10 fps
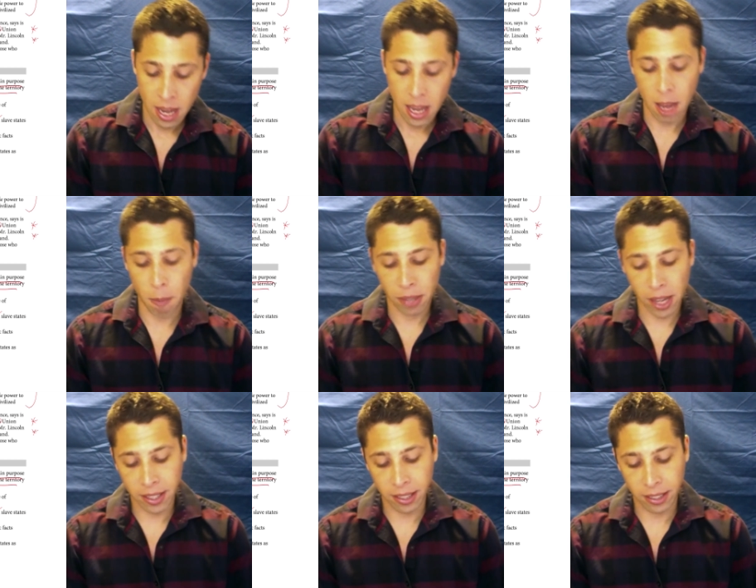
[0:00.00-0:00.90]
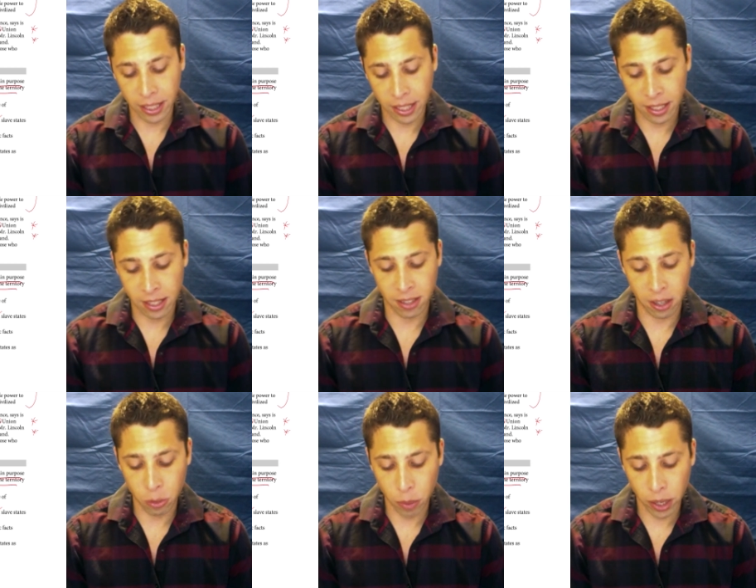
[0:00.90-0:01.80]
Imply that Lincoln is
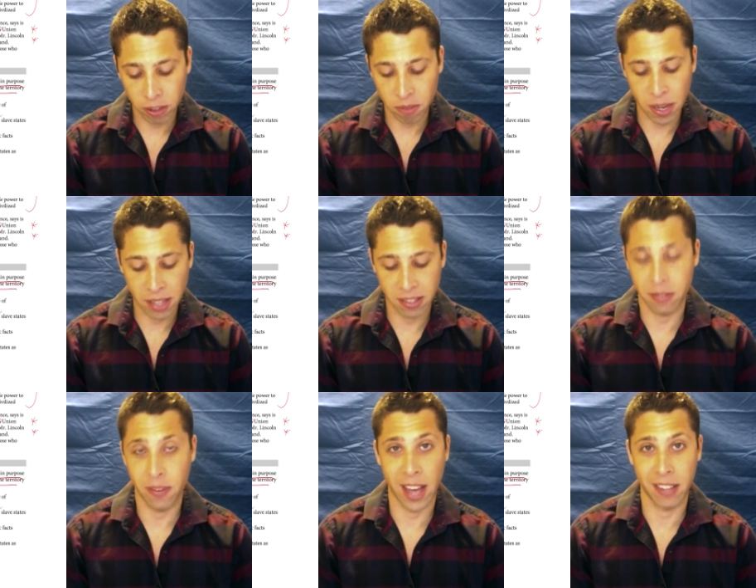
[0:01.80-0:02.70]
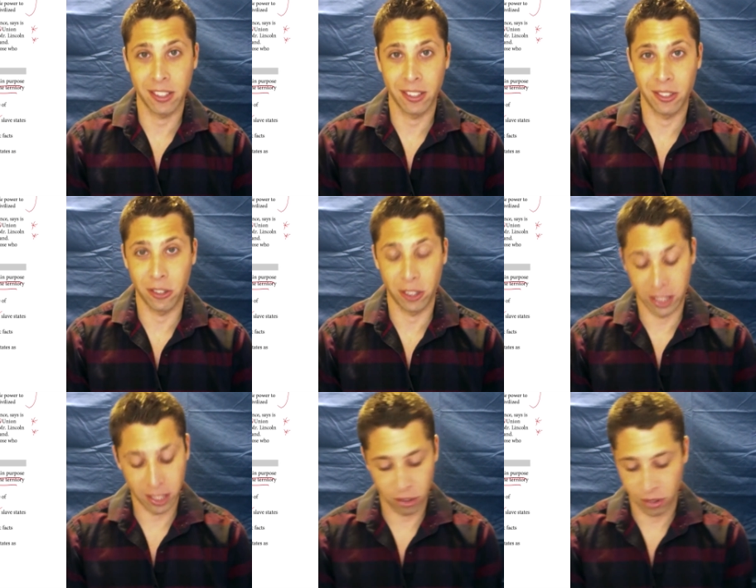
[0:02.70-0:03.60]
unaware of basic facts concerning the
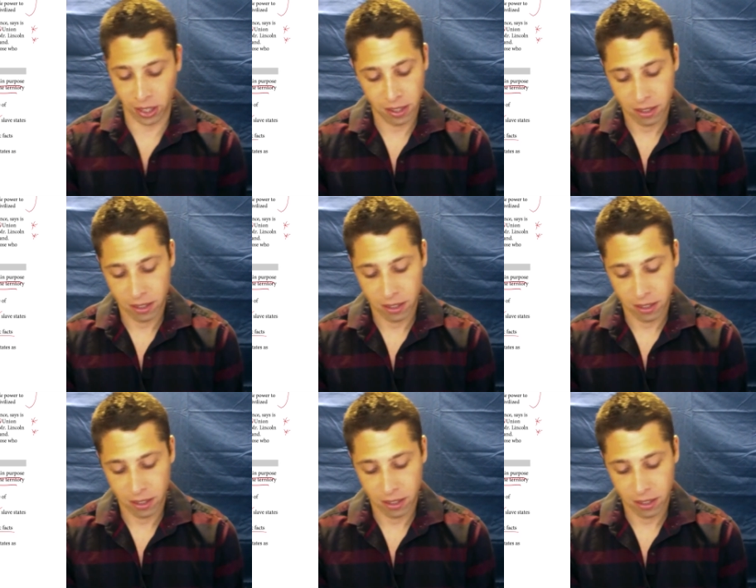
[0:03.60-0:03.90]
country.